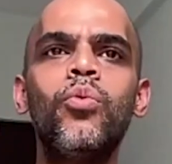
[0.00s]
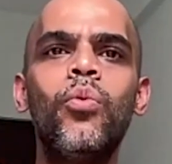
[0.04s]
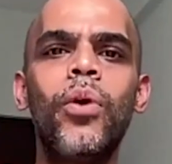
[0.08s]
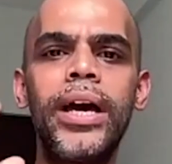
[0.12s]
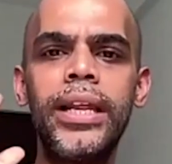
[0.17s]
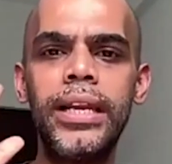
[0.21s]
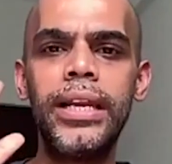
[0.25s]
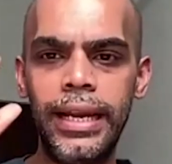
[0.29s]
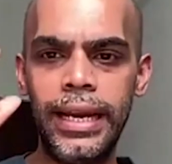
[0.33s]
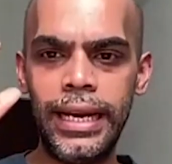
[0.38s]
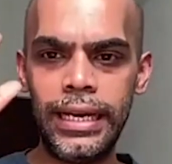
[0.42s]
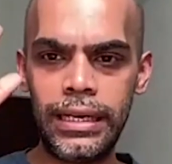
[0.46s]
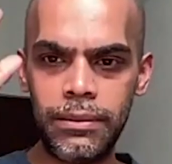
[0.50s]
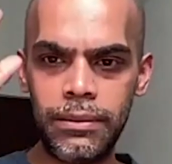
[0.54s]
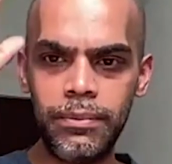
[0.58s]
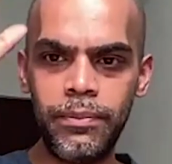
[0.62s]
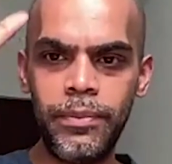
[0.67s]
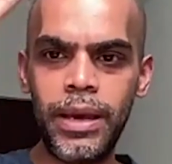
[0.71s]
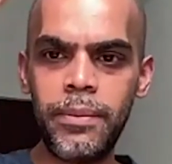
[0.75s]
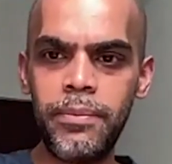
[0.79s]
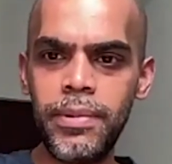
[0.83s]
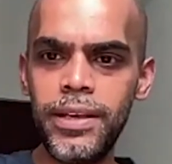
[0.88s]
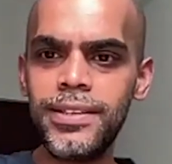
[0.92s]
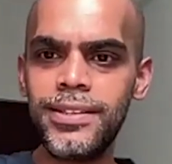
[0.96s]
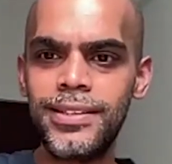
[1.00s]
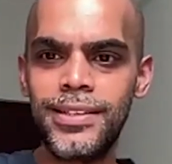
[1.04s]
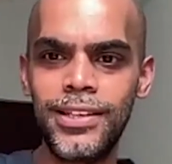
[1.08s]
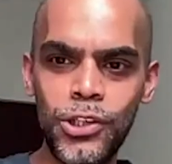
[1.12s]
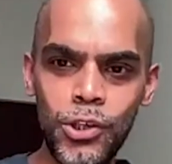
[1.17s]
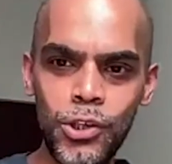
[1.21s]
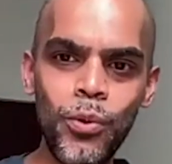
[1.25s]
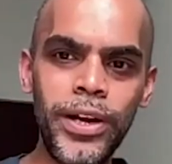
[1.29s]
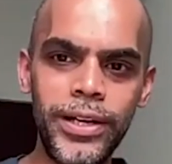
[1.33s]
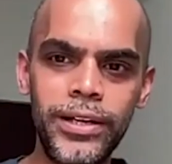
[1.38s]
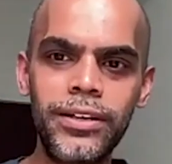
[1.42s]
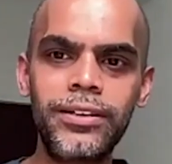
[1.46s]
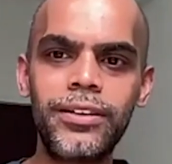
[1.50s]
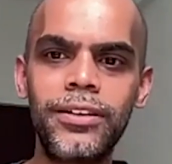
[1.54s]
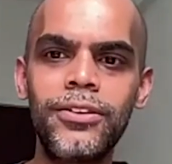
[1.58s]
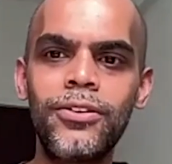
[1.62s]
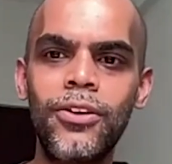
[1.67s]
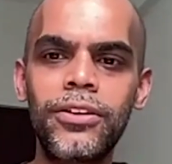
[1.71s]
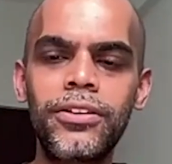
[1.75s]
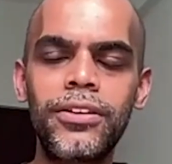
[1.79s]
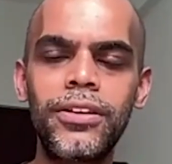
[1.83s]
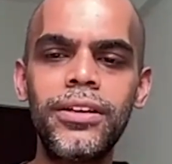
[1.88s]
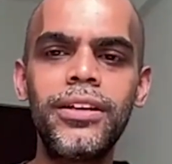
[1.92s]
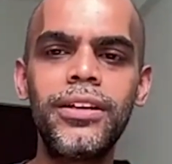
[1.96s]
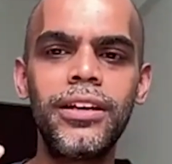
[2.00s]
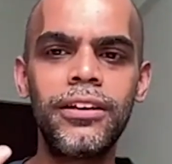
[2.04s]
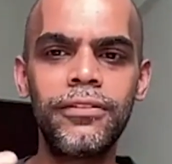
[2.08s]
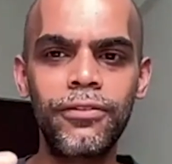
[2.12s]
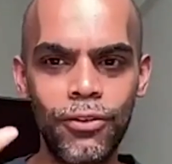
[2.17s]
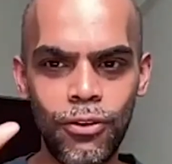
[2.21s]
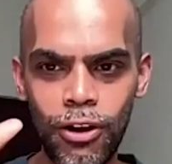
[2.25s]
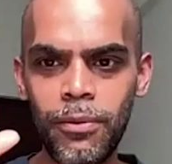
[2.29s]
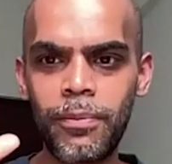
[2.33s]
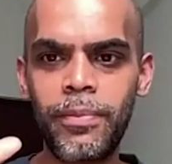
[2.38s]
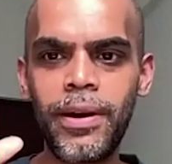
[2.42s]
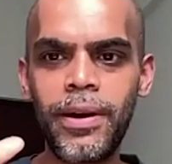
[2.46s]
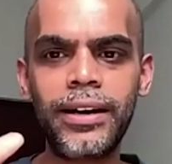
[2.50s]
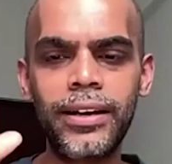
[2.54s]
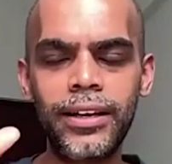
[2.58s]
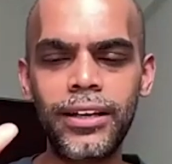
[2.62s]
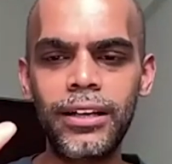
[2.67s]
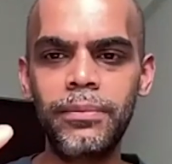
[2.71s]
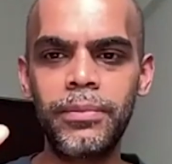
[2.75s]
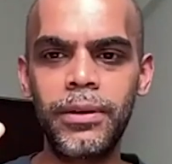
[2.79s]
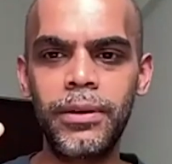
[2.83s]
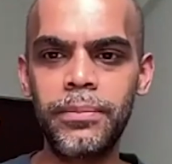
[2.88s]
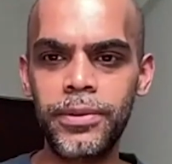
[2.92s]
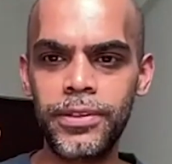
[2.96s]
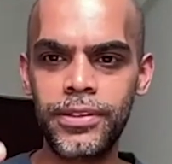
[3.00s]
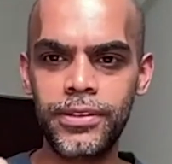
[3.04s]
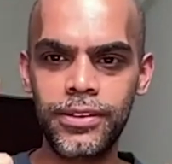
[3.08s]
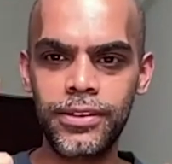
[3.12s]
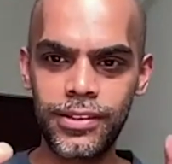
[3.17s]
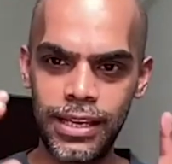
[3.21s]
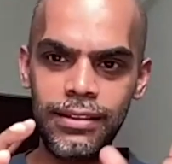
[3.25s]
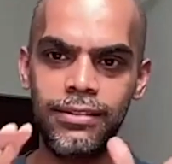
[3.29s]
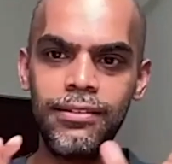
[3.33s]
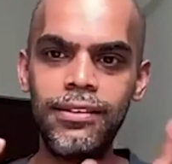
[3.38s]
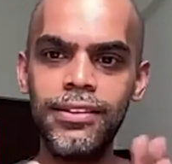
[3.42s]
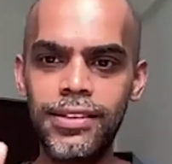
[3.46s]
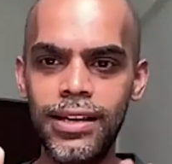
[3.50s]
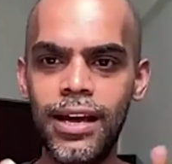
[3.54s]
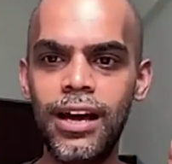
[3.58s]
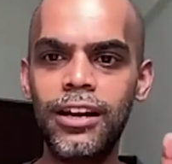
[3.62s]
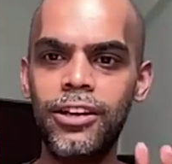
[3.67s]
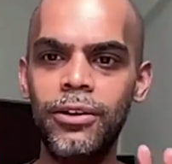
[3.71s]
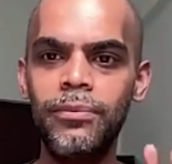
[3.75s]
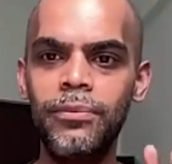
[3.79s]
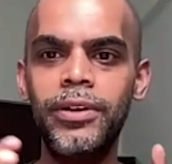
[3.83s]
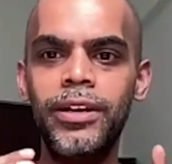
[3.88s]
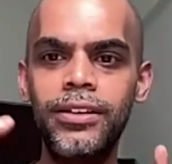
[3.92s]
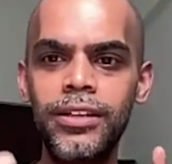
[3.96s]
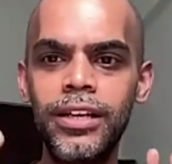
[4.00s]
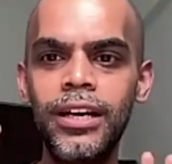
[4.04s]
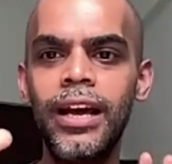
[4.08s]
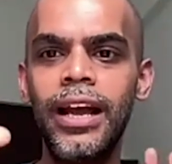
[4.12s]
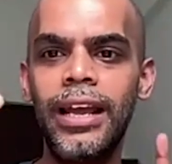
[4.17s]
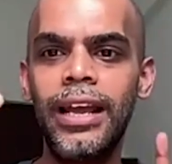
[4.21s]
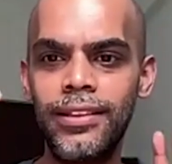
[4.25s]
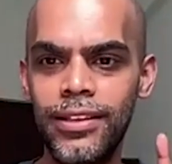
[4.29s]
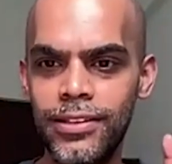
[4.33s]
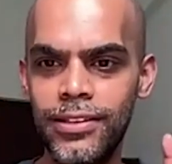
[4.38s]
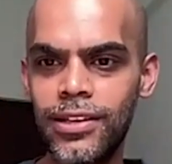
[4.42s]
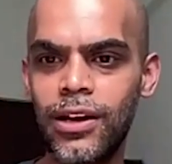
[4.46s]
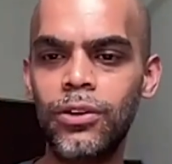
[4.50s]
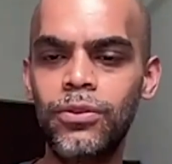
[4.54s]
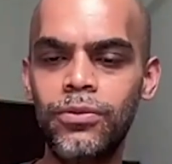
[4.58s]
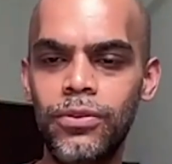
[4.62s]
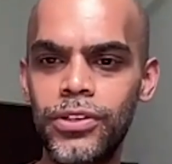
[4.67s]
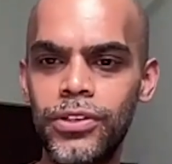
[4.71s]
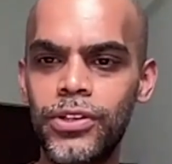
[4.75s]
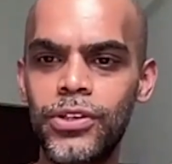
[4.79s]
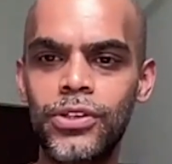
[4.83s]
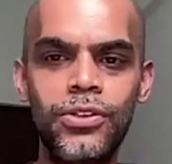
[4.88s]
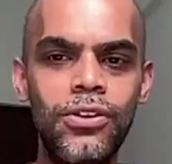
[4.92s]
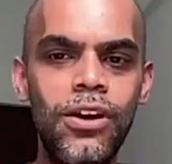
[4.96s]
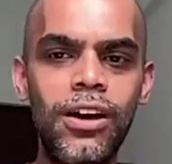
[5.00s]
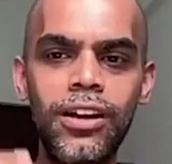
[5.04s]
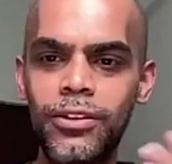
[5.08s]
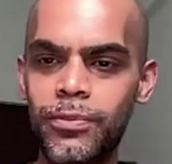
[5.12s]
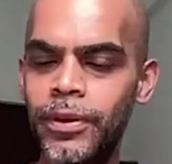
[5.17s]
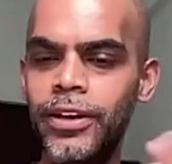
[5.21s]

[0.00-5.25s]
while it may be situated in North India for all practical purposes in this argument in the South versus North,